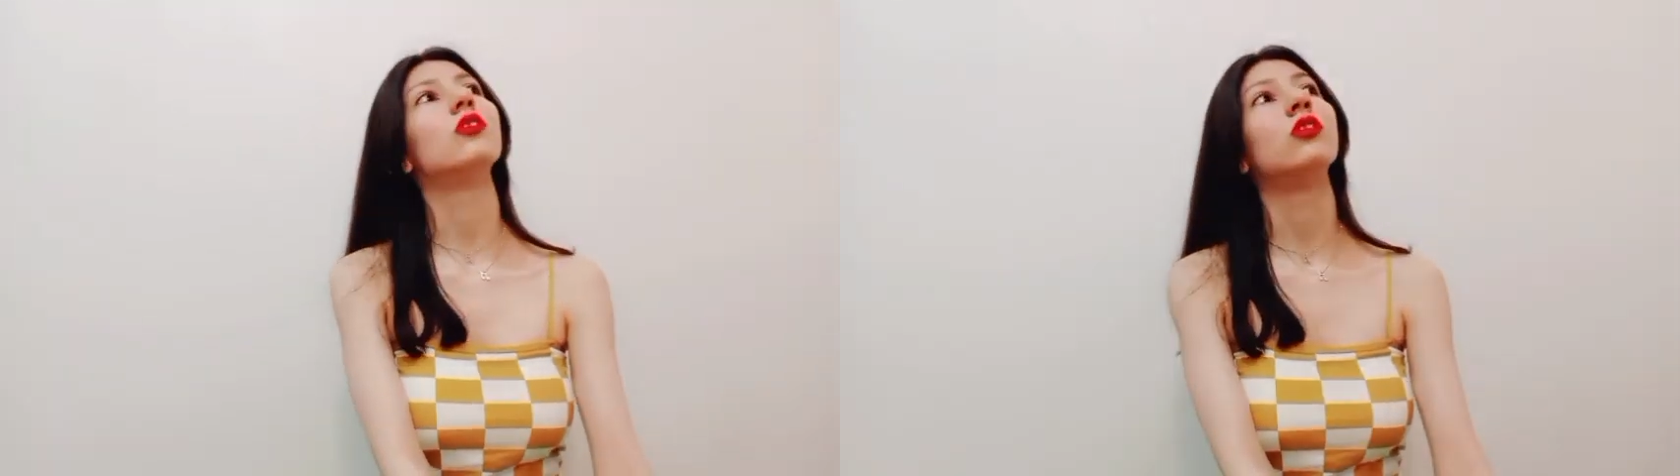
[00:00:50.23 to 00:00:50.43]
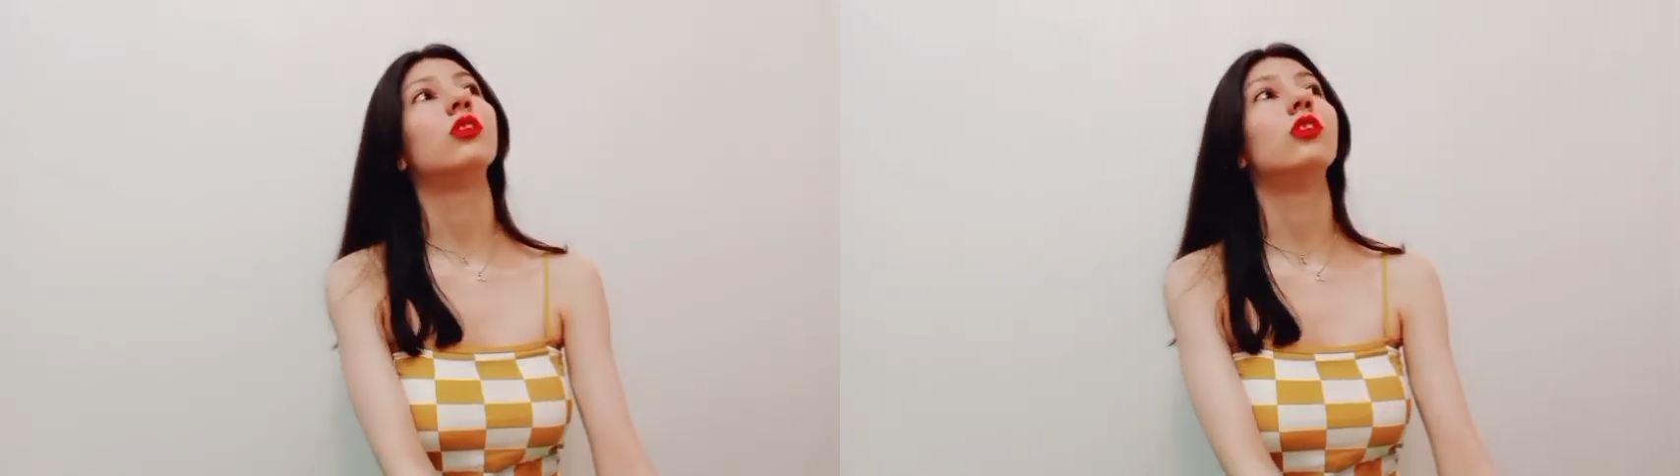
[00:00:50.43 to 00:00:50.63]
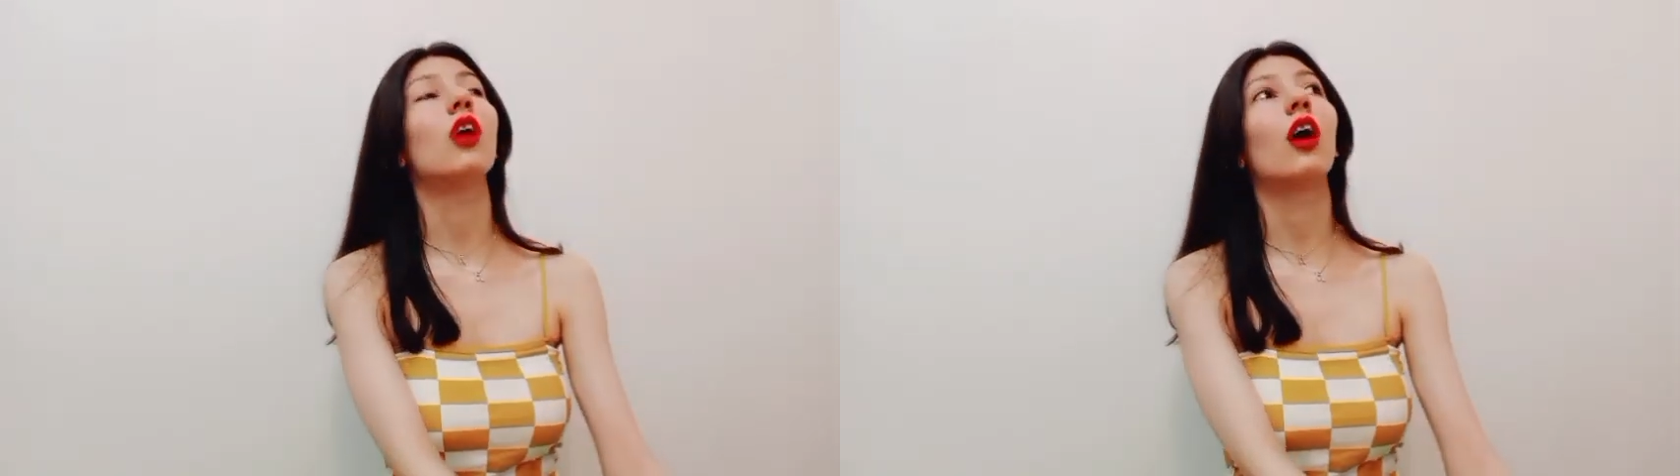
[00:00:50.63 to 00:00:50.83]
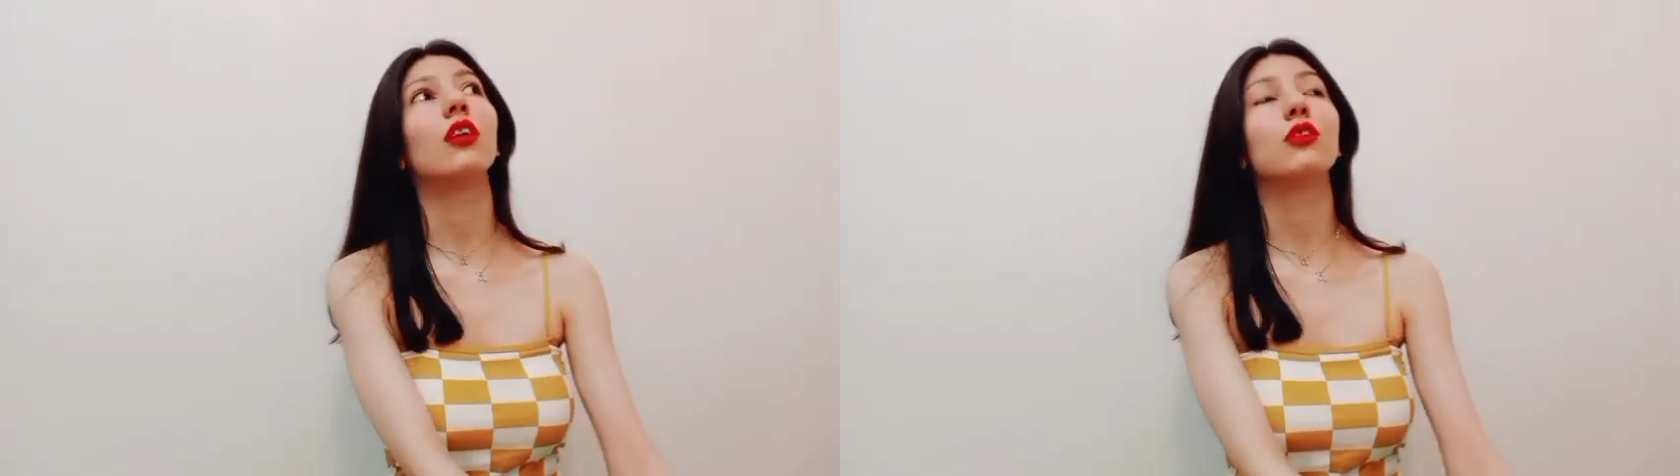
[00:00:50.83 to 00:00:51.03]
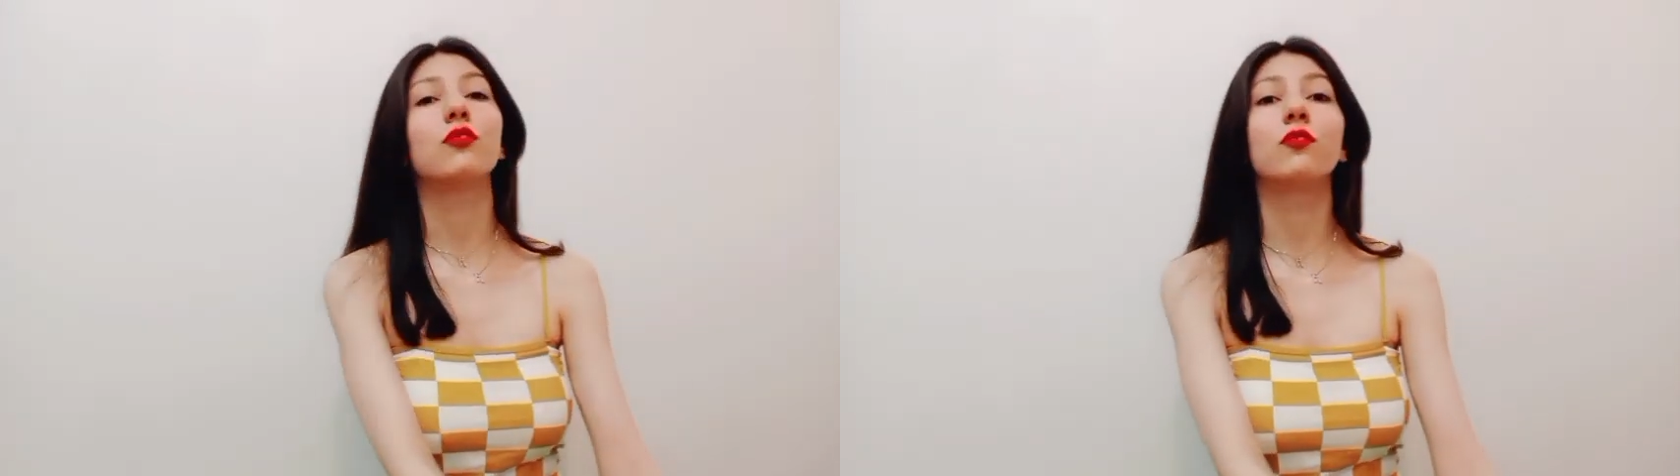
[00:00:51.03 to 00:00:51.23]
not
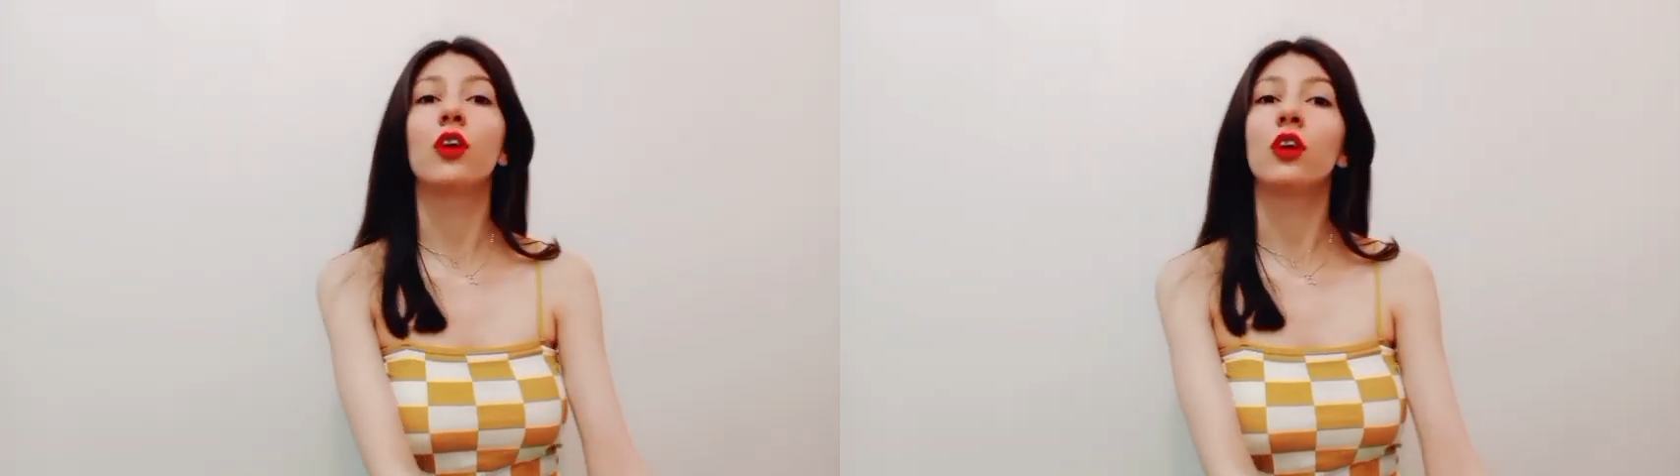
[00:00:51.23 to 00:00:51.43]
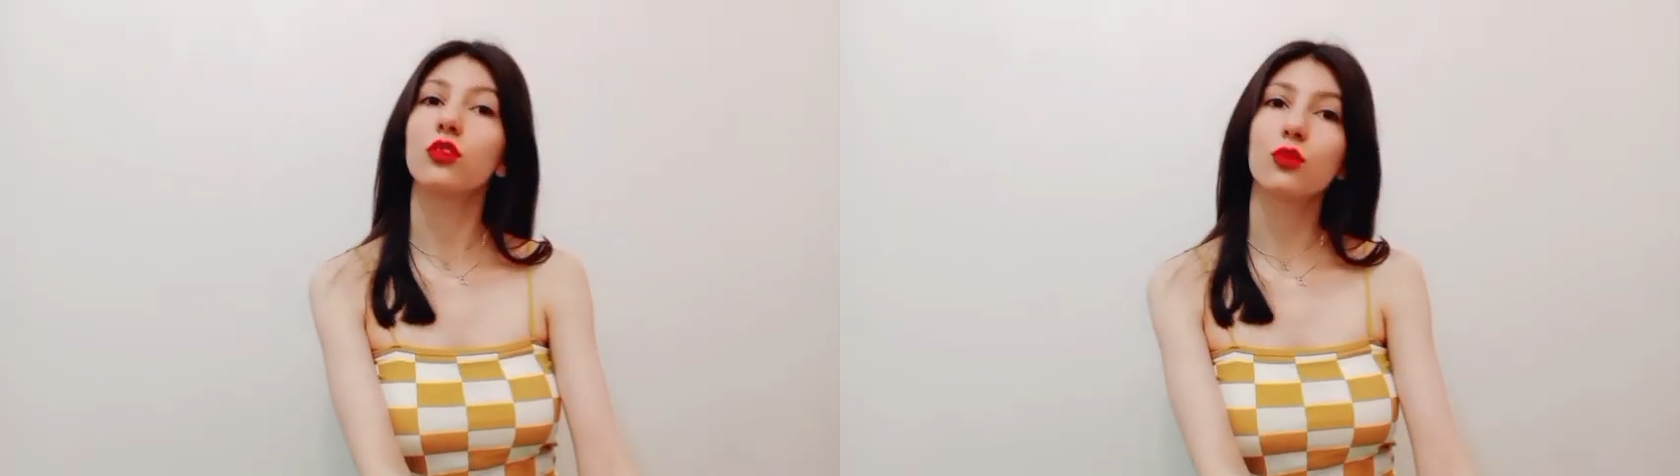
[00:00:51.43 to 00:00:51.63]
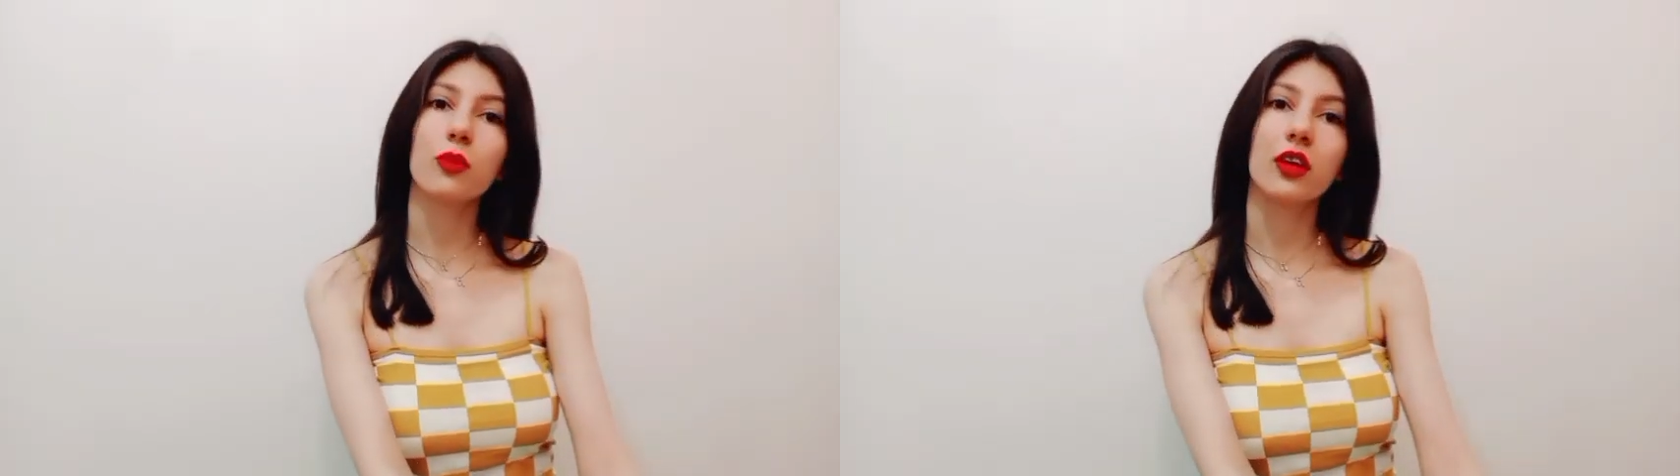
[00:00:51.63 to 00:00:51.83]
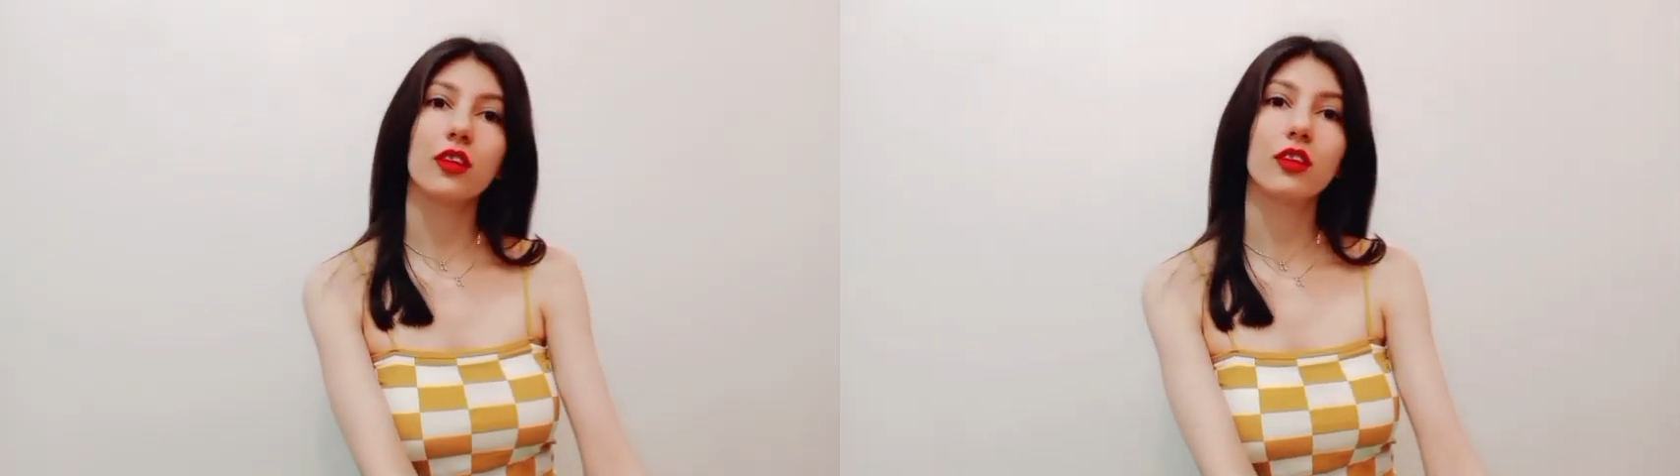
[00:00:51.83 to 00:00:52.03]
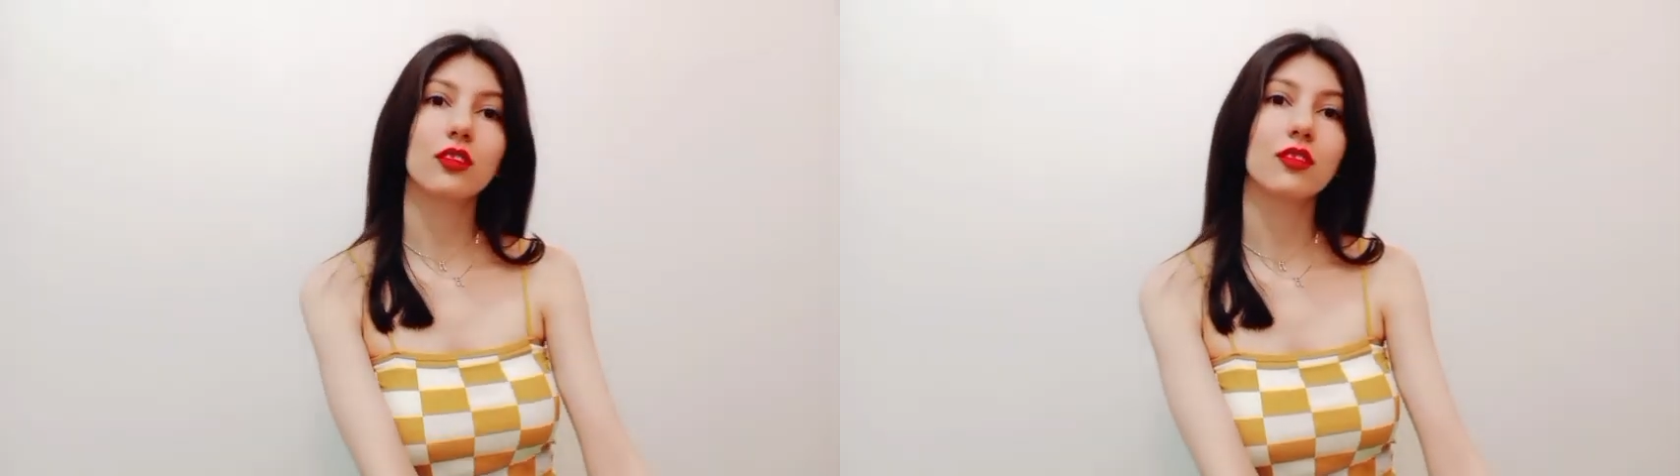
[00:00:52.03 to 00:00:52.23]
fun to make.